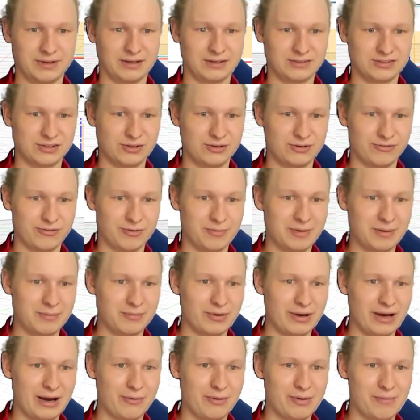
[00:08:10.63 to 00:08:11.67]
So remember
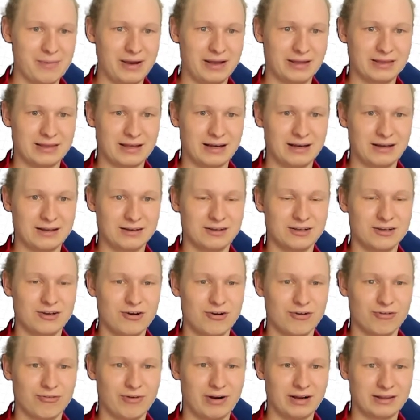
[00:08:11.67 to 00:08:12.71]
how we made that
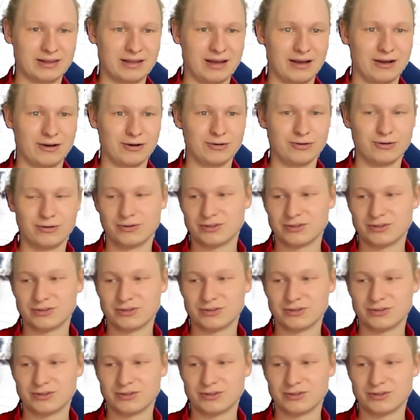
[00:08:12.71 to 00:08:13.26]
rectangle